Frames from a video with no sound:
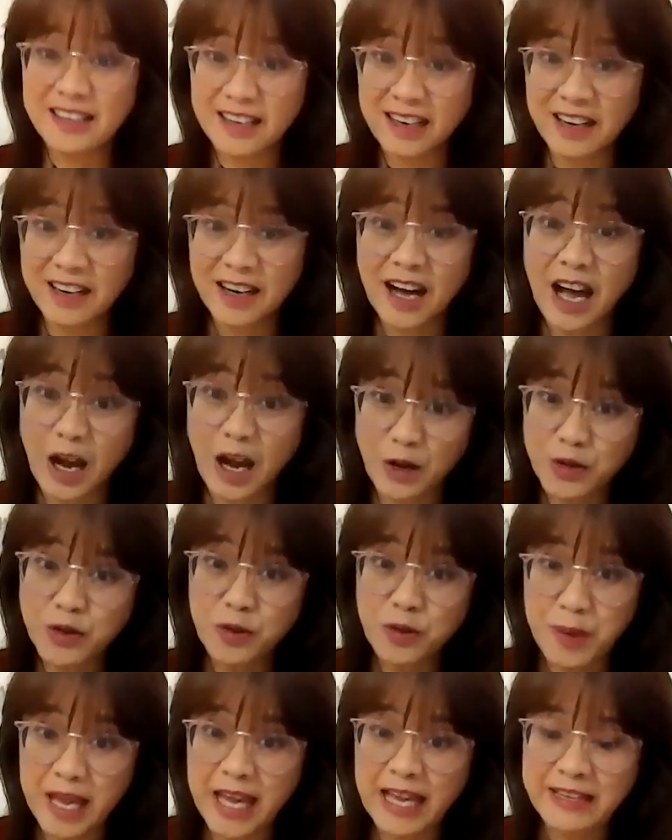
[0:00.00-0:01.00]
how
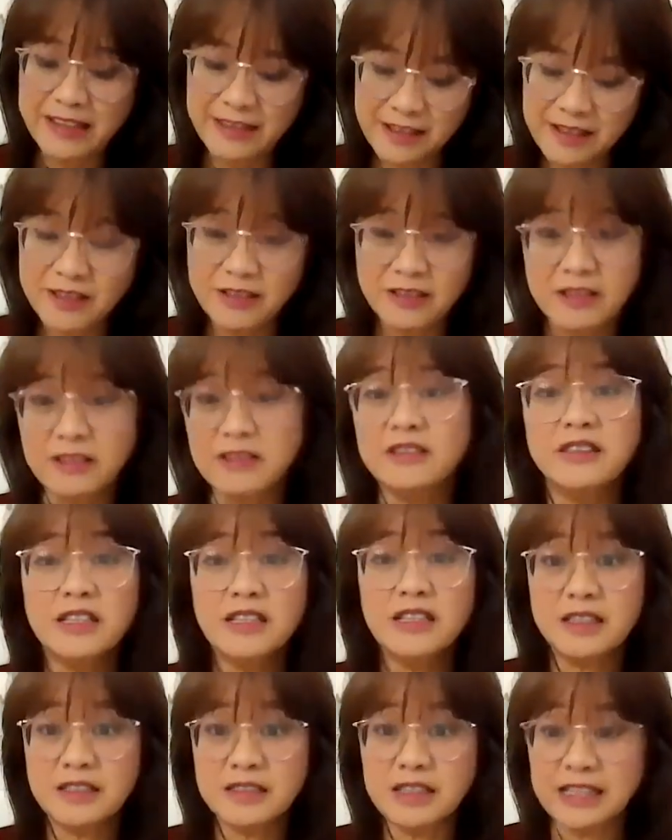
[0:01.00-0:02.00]
to paint the
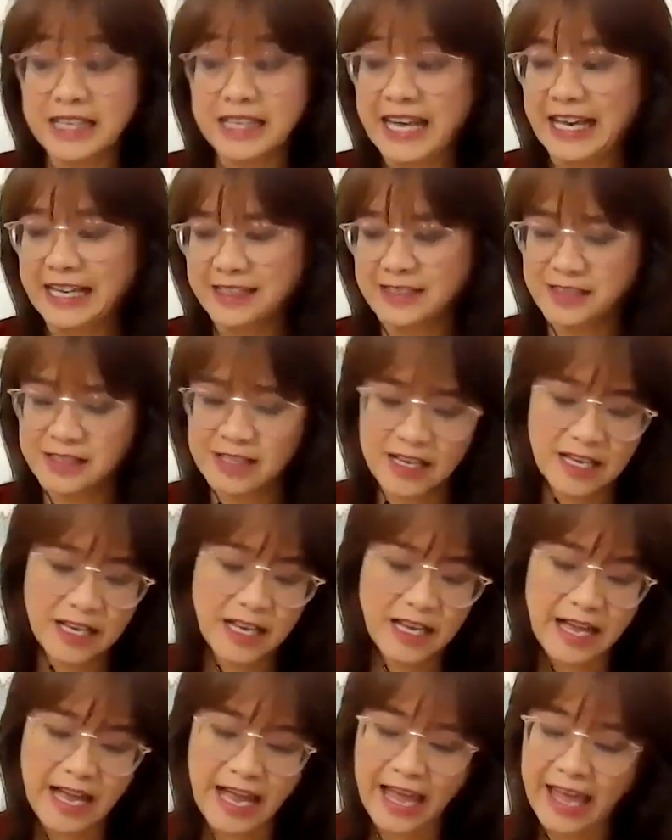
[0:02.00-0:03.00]
legs.
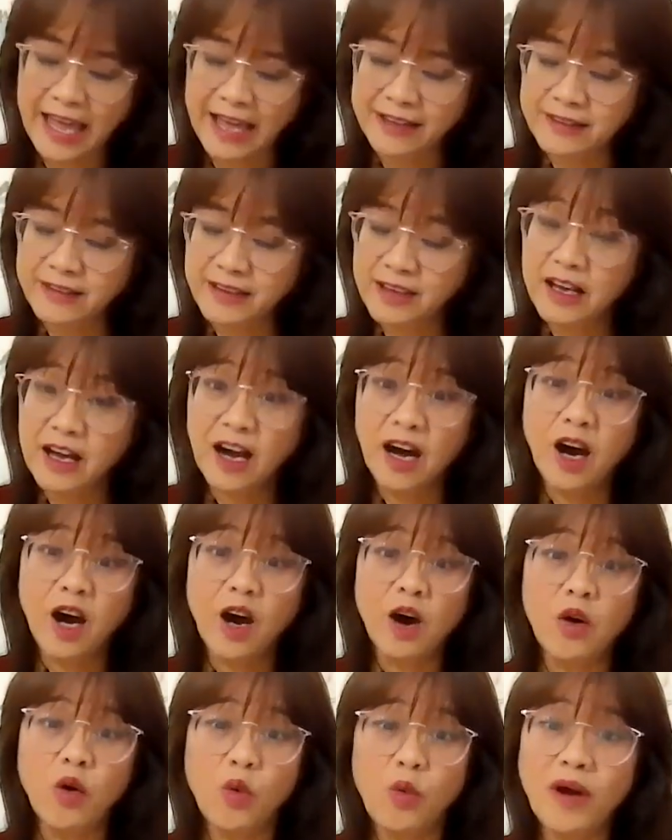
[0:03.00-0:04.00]
And
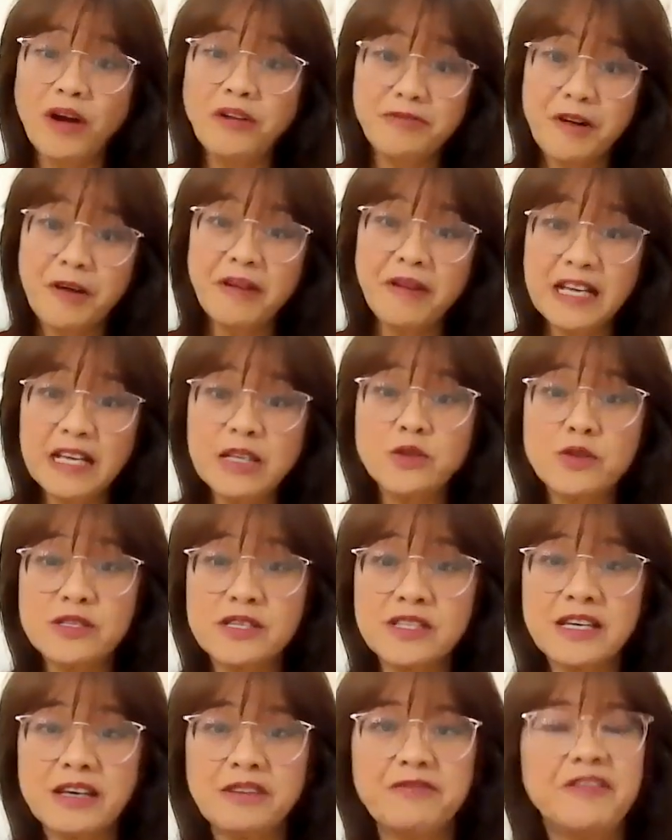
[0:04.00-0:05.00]
one very
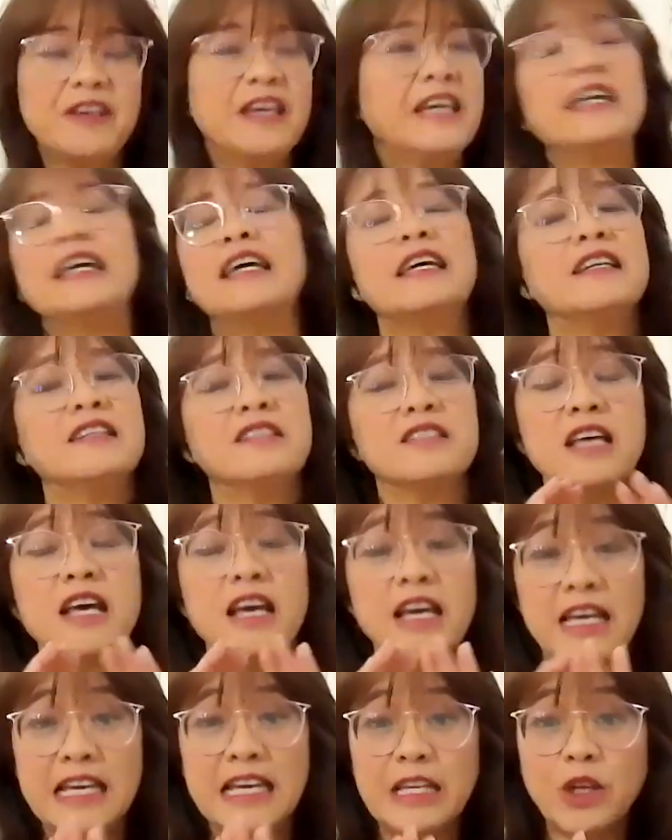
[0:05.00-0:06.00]
interesting thing is,
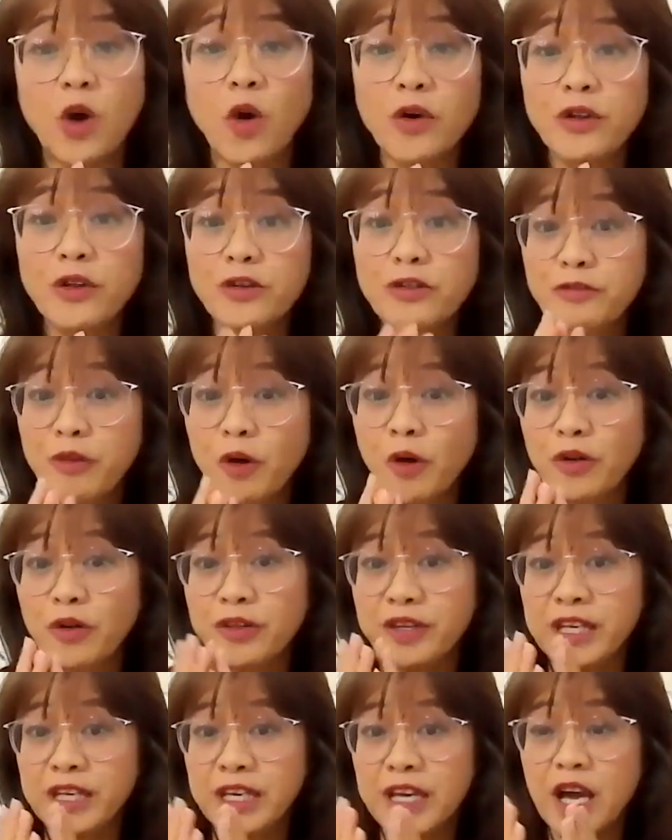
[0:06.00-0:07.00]
in order for
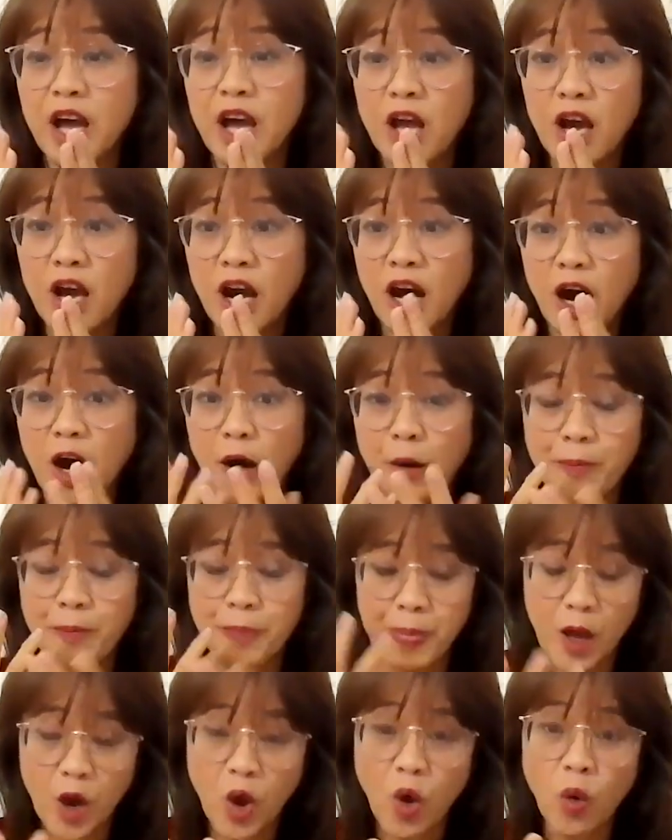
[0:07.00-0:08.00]
the
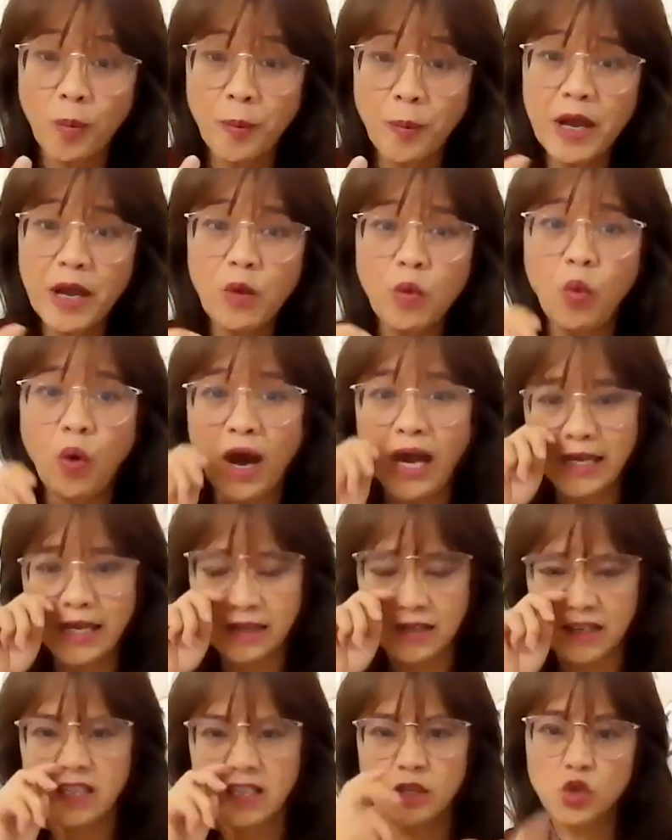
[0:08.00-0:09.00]
opaque white
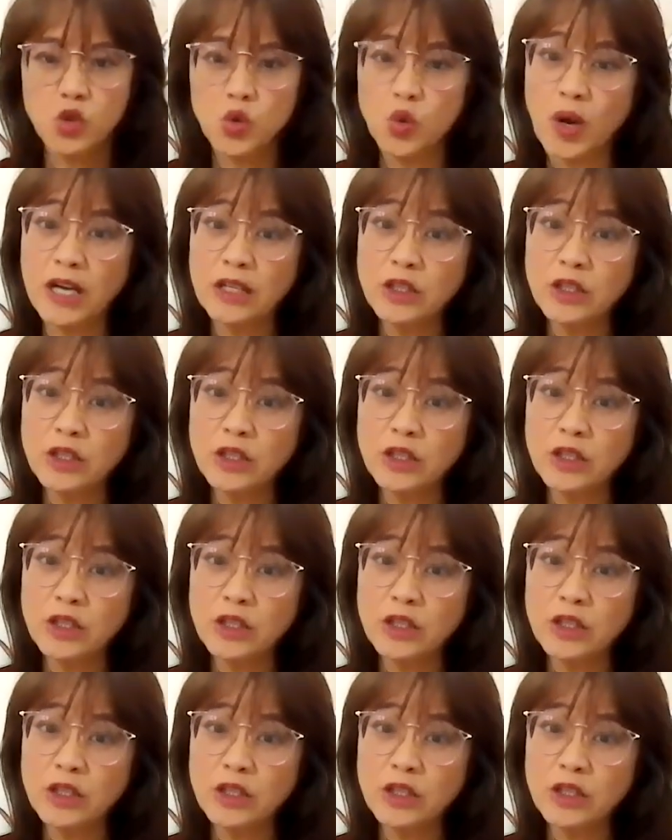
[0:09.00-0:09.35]
to